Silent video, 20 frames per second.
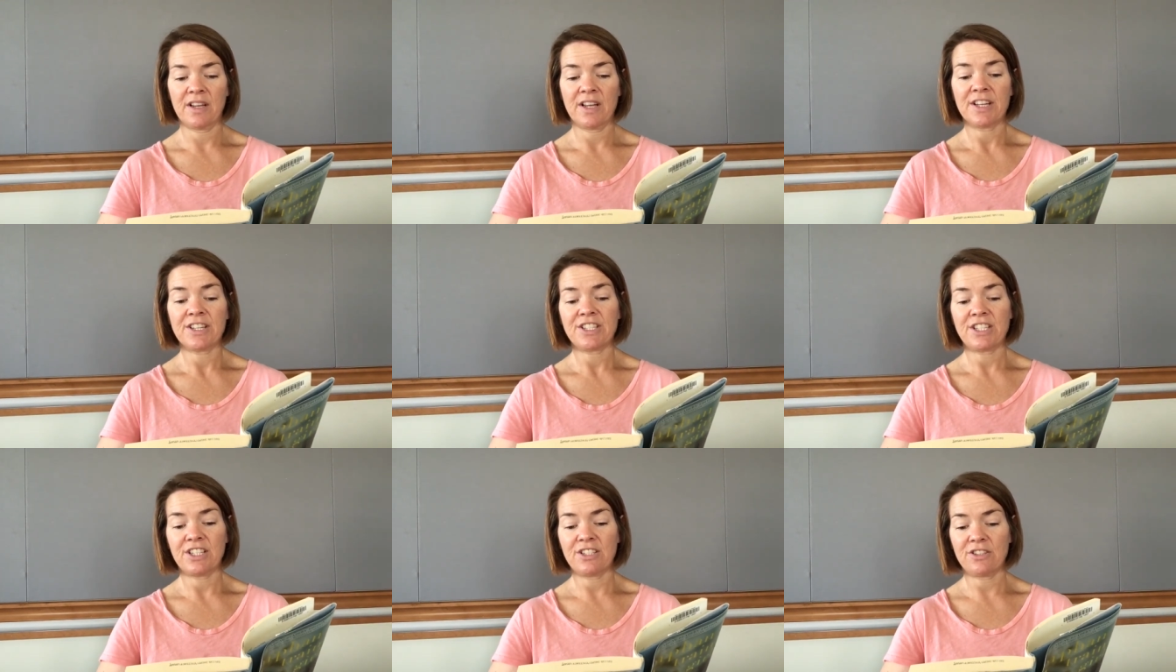
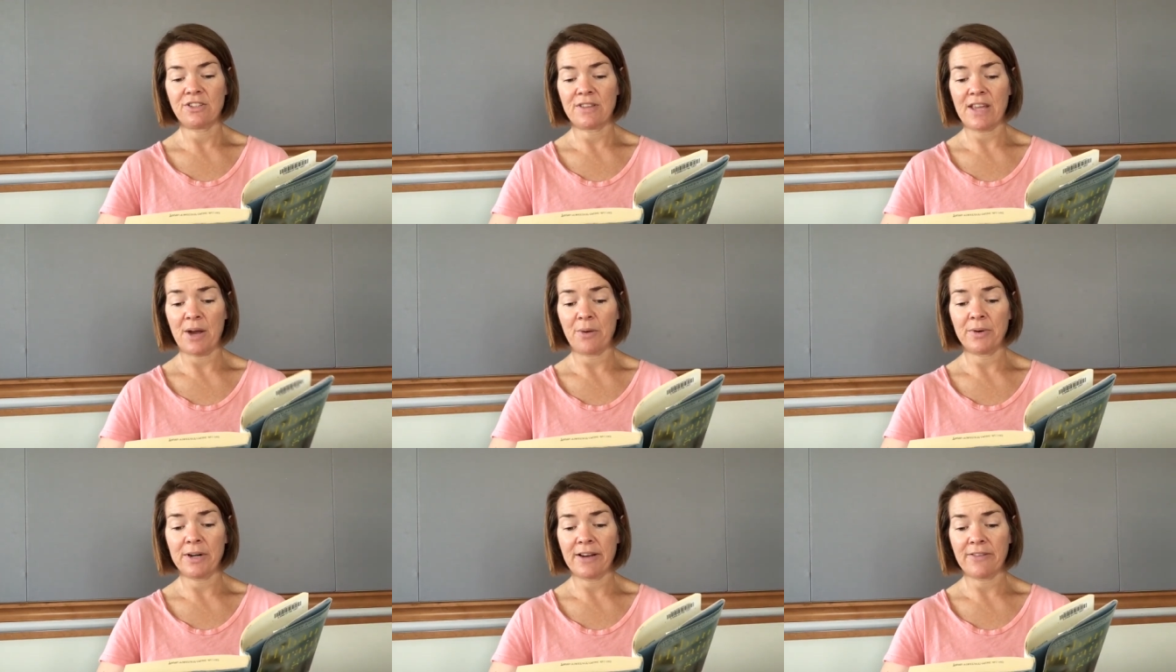She'd do
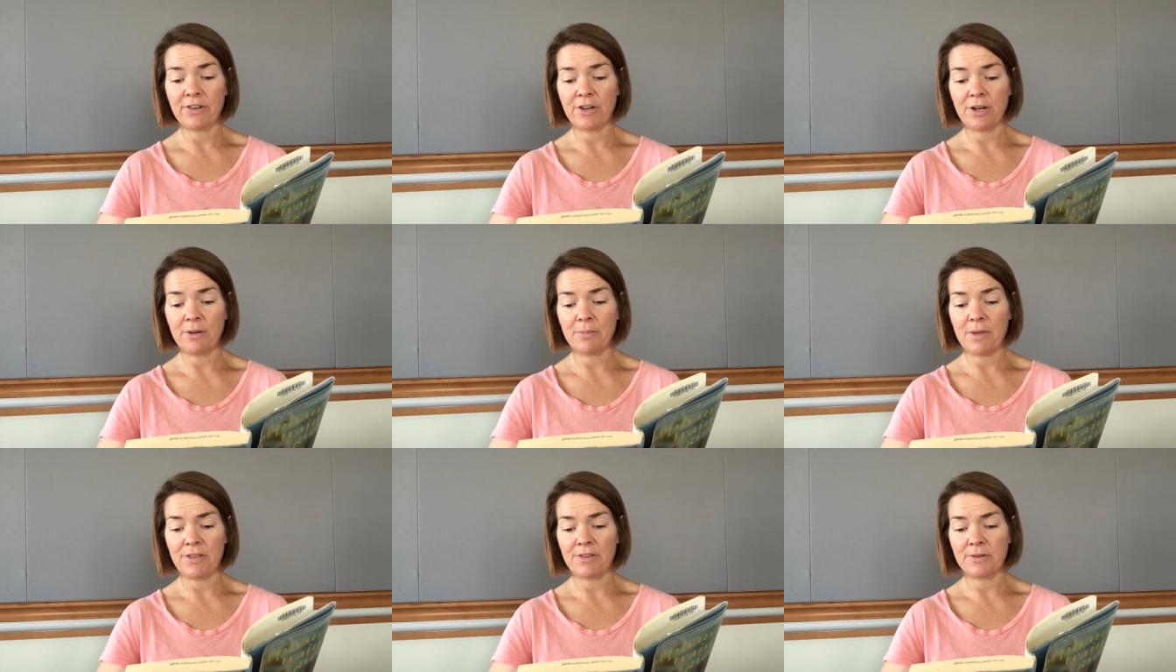that whenever
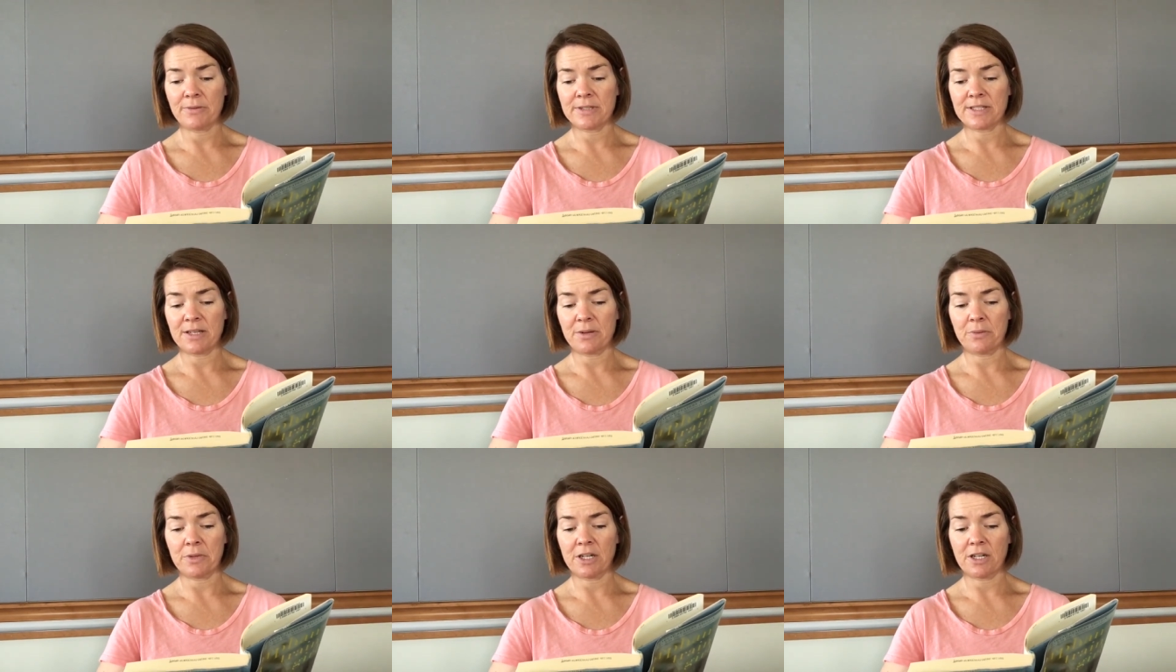her mother was
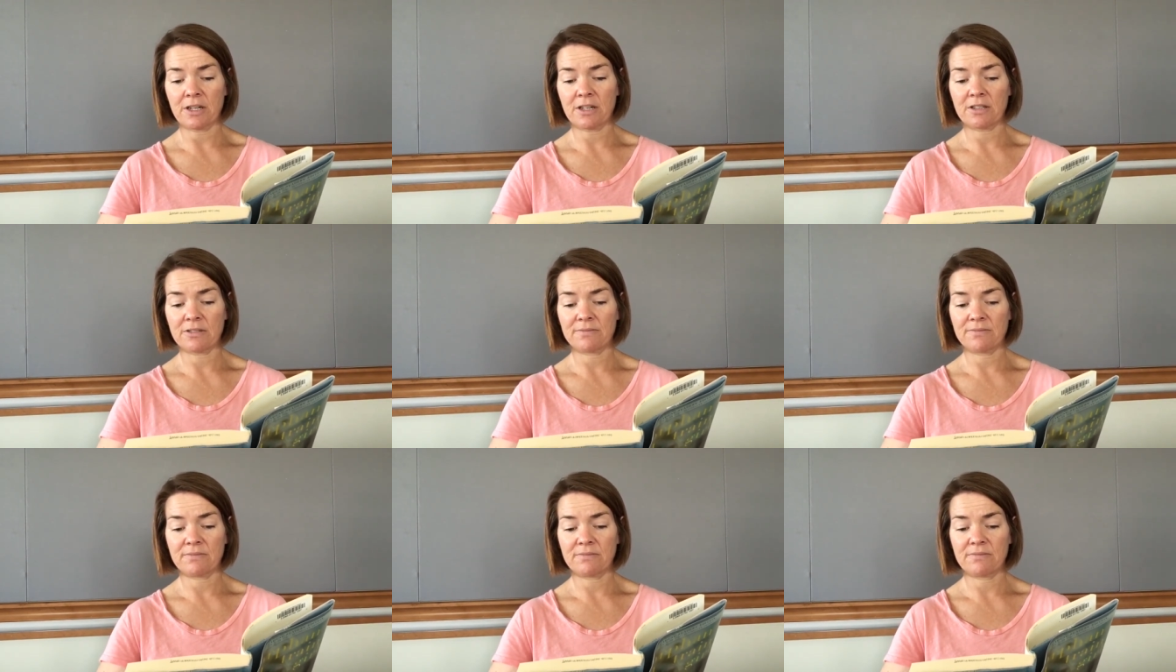at work,
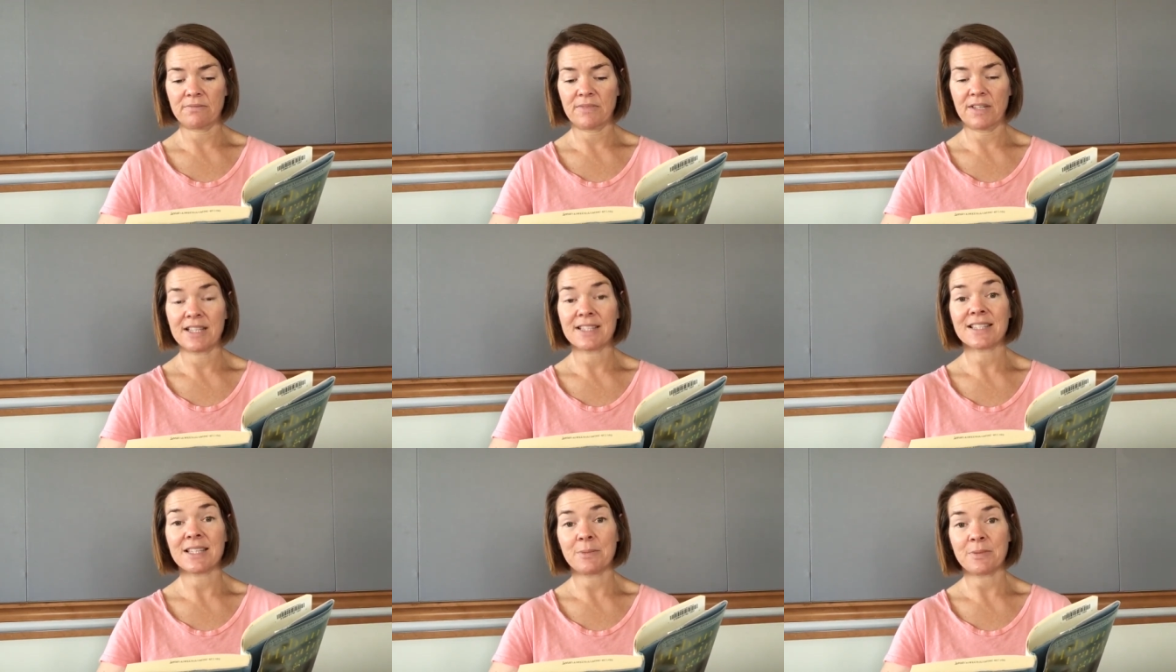
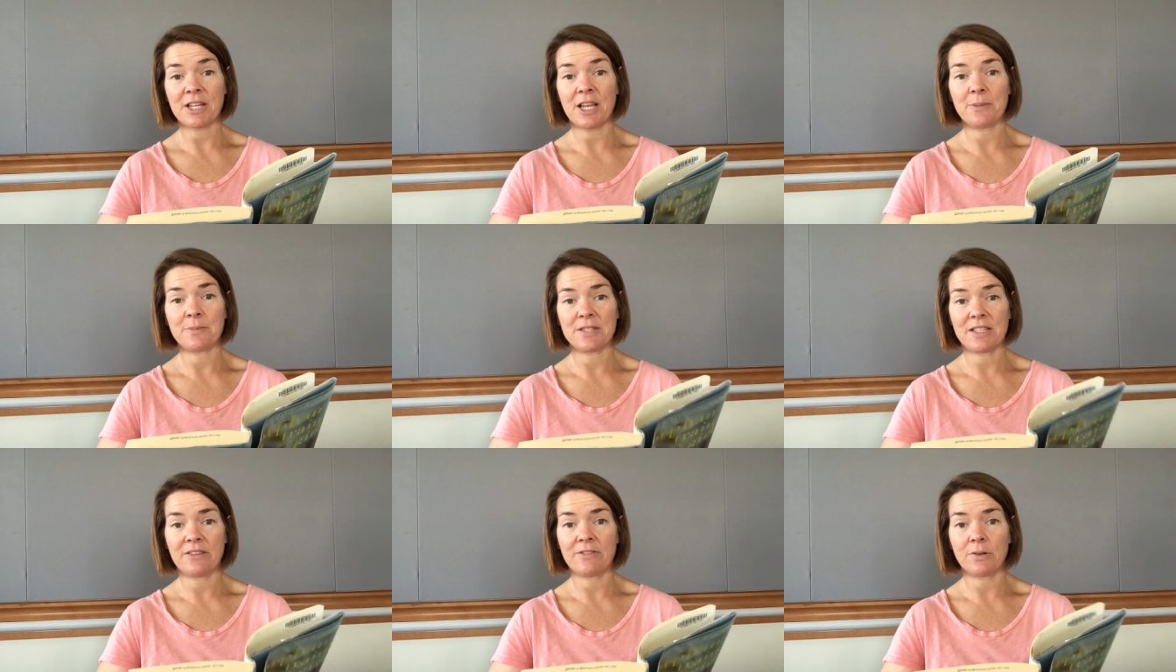and
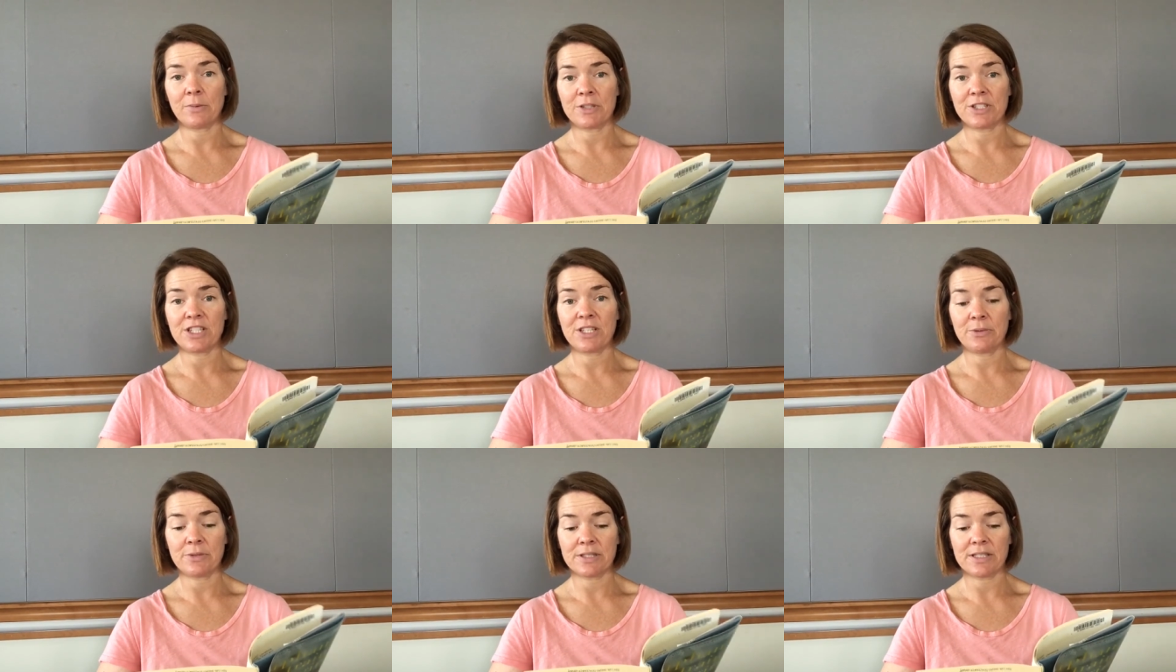sometimes even when
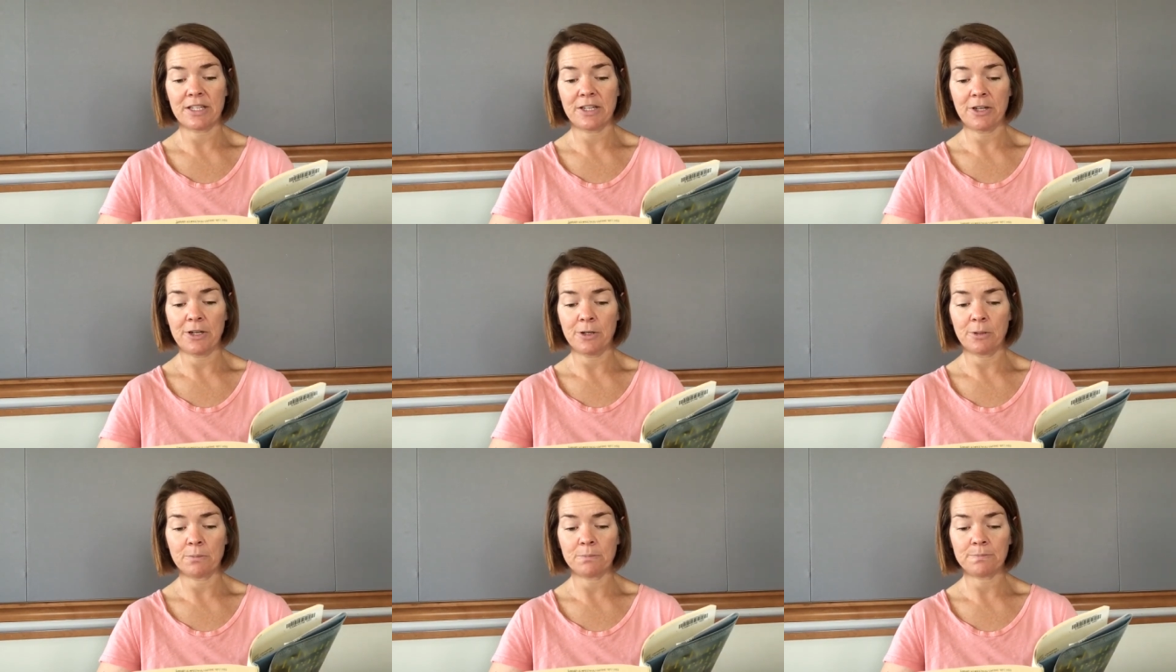she was at
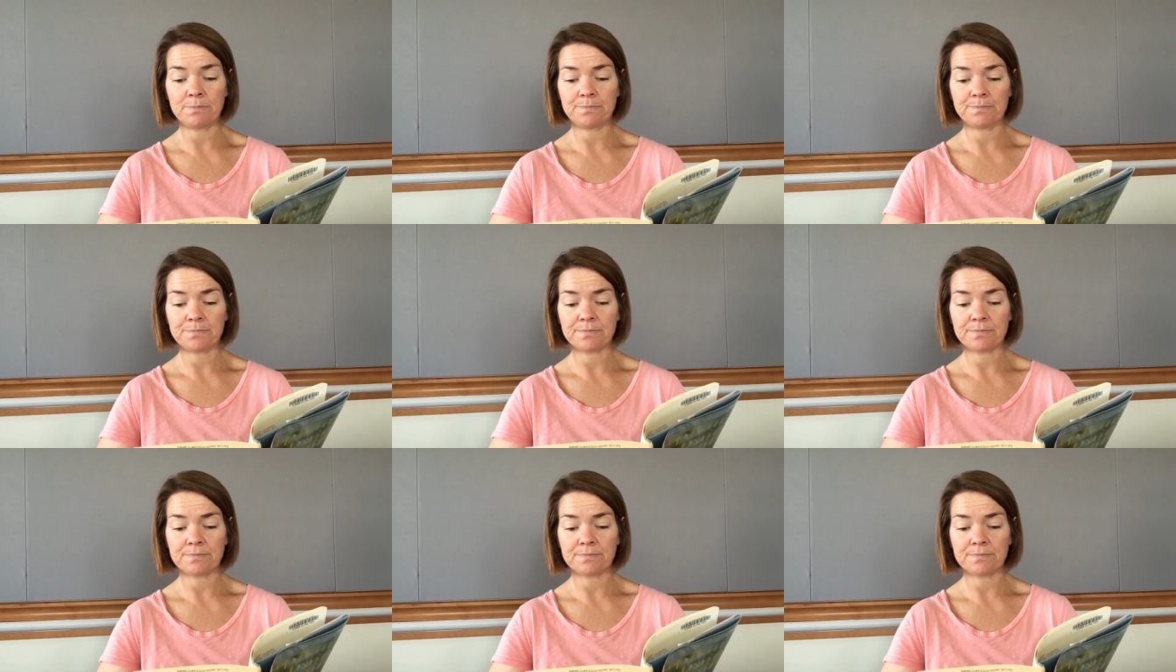home.